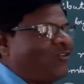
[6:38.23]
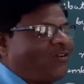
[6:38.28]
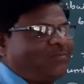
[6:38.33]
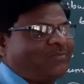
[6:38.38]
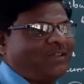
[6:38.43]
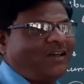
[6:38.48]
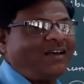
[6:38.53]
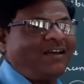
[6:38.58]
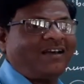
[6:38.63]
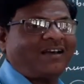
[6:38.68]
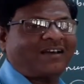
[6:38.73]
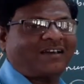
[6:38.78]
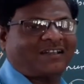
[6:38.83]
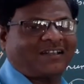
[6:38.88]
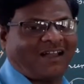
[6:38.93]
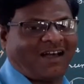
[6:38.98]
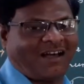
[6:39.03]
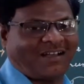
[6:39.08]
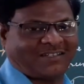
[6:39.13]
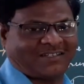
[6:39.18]
of the
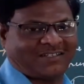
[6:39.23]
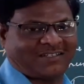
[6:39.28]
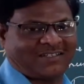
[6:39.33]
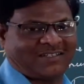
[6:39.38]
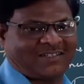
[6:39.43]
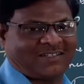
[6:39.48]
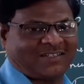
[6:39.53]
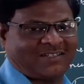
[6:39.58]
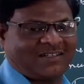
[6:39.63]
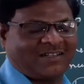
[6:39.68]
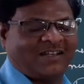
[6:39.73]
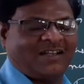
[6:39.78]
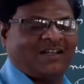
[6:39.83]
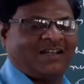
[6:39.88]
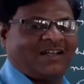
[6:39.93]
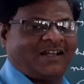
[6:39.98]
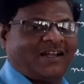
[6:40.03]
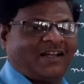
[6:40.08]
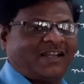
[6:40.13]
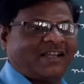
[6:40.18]
class.
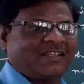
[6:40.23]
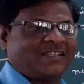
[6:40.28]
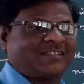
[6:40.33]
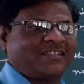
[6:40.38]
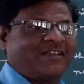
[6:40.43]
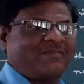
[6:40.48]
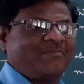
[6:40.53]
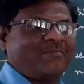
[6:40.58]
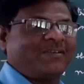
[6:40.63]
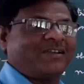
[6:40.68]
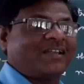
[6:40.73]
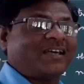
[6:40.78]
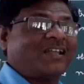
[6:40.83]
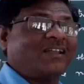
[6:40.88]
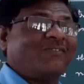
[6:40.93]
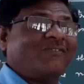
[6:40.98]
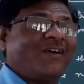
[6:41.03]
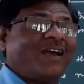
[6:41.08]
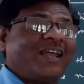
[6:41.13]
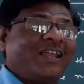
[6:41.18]
It is the
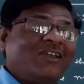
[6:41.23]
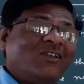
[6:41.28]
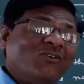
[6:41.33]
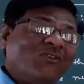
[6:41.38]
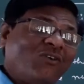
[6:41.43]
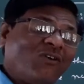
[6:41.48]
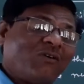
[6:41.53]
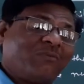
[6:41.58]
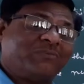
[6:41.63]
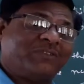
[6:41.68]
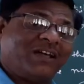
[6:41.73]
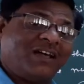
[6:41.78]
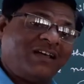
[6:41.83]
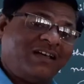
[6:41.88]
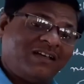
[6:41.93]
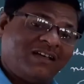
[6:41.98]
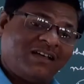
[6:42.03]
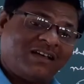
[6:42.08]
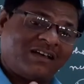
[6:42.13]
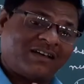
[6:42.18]
middle value of the
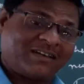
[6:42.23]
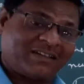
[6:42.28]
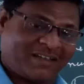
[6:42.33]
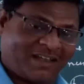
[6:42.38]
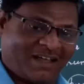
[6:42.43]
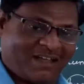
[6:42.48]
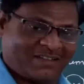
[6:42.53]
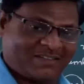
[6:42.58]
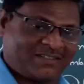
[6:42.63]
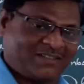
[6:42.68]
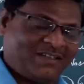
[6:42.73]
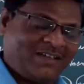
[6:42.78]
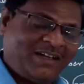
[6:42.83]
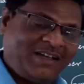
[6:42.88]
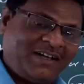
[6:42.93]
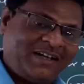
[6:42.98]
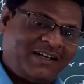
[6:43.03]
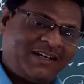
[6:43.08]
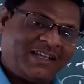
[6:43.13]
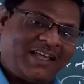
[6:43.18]
class.
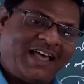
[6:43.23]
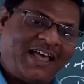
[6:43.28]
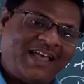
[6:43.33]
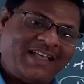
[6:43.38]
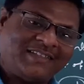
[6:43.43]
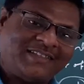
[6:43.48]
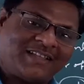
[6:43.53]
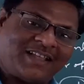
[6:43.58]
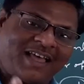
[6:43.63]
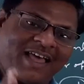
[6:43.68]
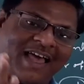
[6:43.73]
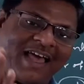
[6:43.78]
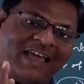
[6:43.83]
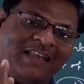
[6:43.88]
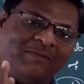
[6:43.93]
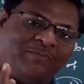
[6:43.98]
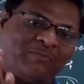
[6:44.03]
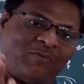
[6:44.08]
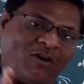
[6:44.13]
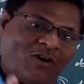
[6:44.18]
It has
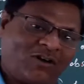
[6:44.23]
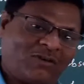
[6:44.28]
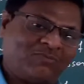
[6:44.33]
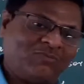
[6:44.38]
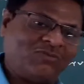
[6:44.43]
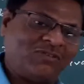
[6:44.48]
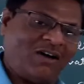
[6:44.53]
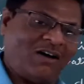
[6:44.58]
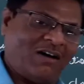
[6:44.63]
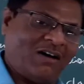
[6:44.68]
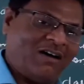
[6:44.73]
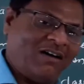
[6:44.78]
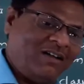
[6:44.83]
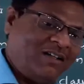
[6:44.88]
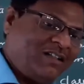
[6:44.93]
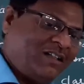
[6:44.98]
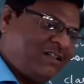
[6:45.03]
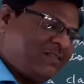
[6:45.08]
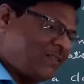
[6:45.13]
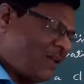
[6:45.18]
a
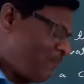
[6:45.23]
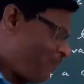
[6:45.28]
formula. The